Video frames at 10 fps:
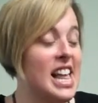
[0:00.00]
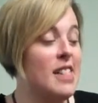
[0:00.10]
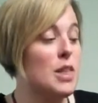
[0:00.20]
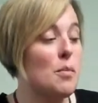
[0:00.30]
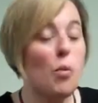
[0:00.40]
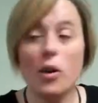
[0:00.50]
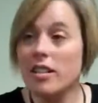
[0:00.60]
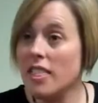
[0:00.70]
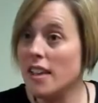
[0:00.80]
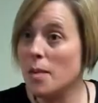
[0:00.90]
The
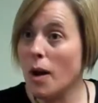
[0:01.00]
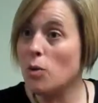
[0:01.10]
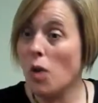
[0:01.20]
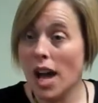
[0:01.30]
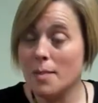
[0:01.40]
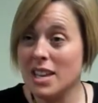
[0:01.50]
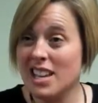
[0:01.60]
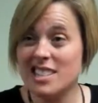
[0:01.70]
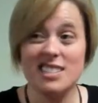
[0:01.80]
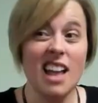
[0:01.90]
important thing about rhyming
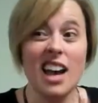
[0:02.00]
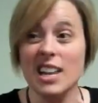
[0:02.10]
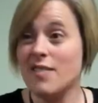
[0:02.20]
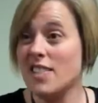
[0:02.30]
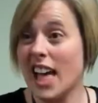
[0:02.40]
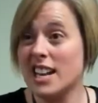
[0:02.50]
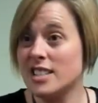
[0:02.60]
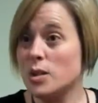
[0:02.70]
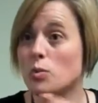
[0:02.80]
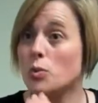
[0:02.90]
is not even that
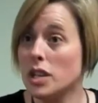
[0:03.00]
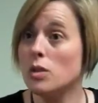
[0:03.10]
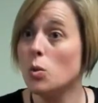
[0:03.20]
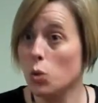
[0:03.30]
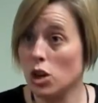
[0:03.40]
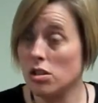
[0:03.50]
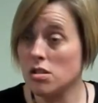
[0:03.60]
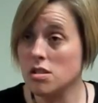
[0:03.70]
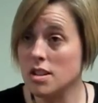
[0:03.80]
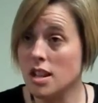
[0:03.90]
it's a real
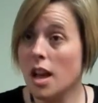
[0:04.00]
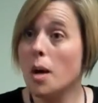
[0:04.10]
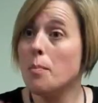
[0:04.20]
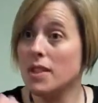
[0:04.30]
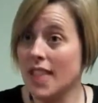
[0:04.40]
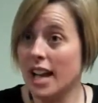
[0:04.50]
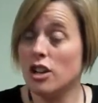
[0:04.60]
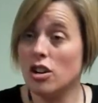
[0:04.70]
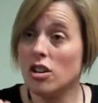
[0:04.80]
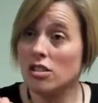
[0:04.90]
word, but that
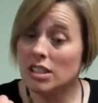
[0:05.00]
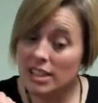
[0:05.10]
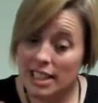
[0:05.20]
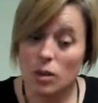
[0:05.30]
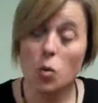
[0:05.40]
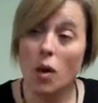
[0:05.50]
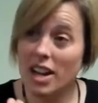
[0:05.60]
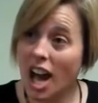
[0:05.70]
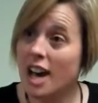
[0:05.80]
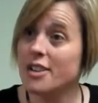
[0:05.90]
your little
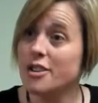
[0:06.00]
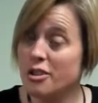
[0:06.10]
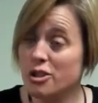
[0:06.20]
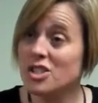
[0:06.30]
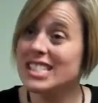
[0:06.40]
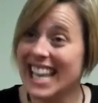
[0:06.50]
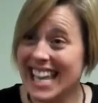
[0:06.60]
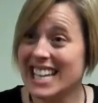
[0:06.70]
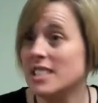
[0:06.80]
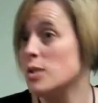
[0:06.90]
one
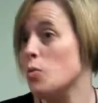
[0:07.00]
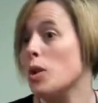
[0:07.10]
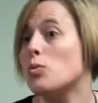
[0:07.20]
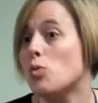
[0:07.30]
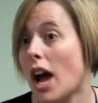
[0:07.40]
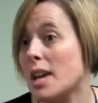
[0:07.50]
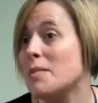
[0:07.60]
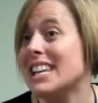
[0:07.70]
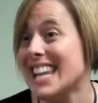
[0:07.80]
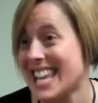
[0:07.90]
understands what
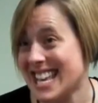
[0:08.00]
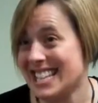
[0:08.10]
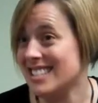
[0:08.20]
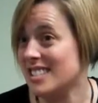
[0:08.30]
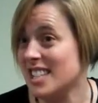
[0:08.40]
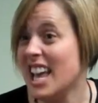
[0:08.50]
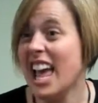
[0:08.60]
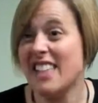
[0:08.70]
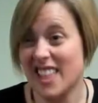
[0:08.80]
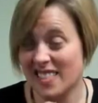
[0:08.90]
rhyming is,
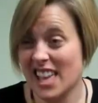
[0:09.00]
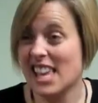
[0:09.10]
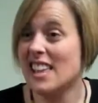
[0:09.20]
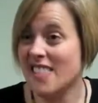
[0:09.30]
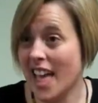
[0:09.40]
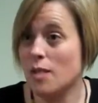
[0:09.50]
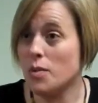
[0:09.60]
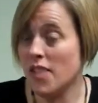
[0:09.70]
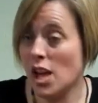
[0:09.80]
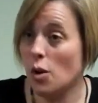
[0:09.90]
and that they can then,
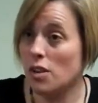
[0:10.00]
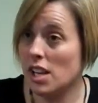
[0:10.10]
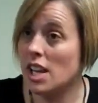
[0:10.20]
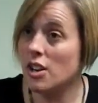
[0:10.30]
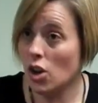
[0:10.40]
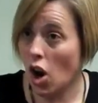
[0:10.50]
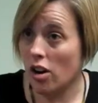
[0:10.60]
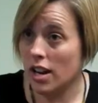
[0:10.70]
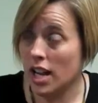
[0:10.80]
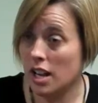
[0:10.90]
when they go to
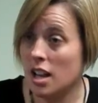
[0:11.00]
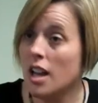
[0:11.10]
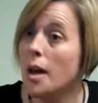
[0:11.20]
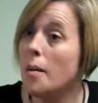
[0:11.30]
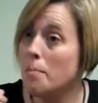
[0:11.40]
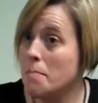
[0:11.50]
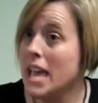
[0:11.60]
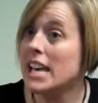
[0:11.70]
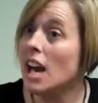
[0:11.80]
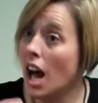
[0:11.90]
kindergarten,
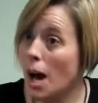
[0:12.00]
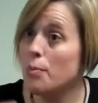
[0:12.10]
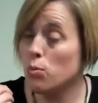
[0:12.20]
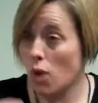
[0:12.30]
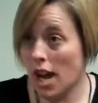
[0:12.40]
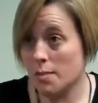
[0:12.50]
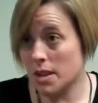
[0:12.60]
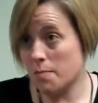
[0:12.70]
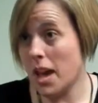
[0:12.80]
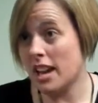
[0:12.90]
make up
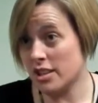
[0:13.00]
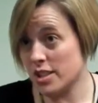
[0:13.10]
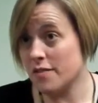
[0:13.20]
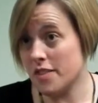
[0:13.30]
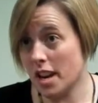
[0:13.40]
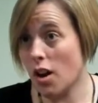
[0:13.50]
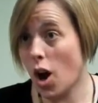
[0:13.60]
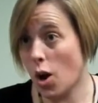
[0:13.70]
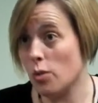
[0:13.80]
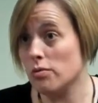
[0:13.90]
rhyming pairs of their
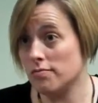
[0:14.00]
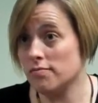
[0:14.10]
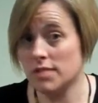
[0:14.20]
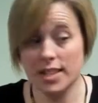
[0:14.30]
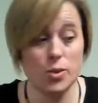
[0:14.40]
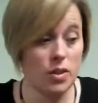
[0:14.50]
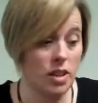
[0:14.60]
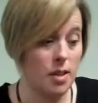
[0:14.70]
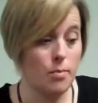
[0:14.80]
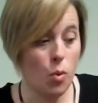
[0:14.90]
own. That's really
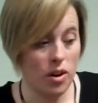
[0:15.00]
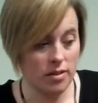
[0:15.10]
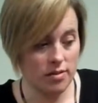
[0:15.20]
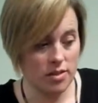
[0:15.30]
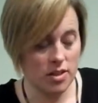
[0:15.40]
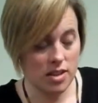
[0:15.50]
important.